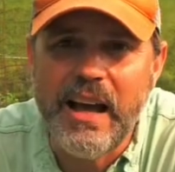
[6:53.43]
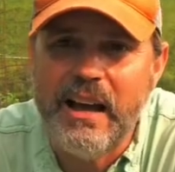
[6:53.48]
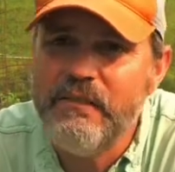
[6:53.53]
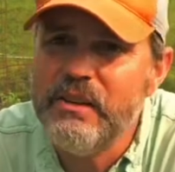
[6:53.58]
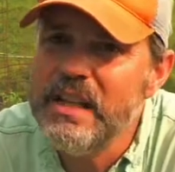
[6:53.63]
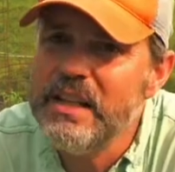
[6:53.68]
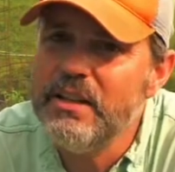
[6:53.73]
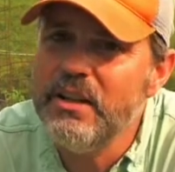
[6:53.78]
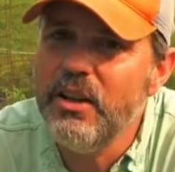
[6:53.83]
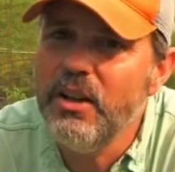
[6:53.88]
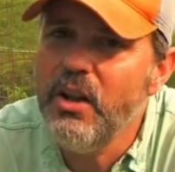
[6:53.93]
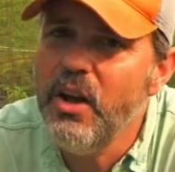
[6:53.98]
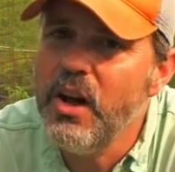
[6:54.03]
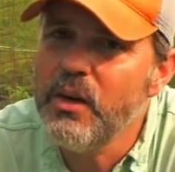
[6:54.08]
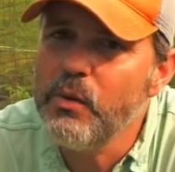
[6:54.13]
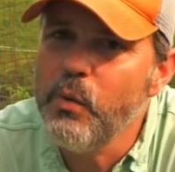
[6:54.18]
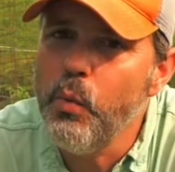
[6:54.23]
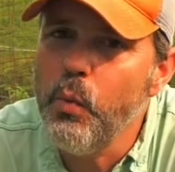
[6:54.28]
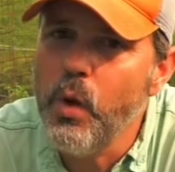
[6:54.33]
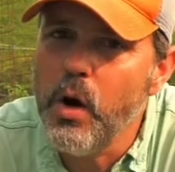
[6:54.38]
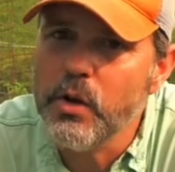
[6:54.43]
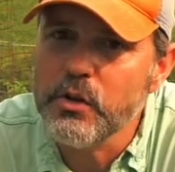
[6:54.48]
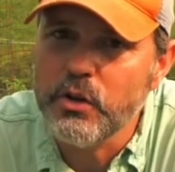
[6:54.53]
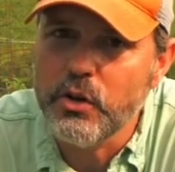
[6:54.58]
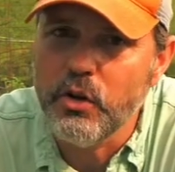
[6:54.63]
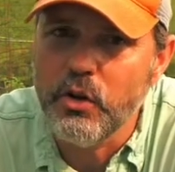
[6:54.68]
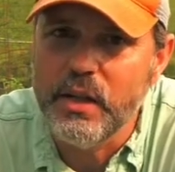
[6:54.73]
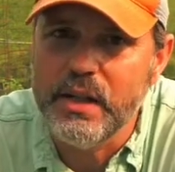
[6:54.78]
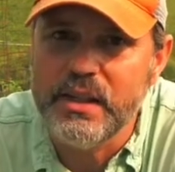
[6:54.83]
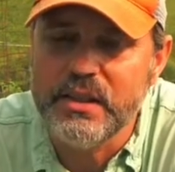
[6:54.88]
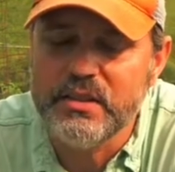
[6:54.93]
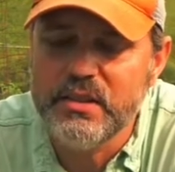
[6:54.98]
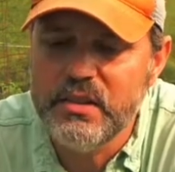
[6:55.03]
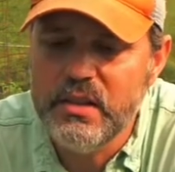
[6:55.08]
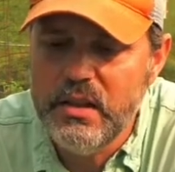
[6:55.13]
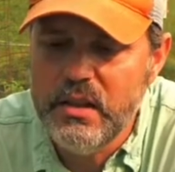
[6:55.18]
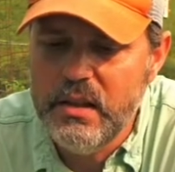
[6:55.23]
I've eaten a lot of watercress,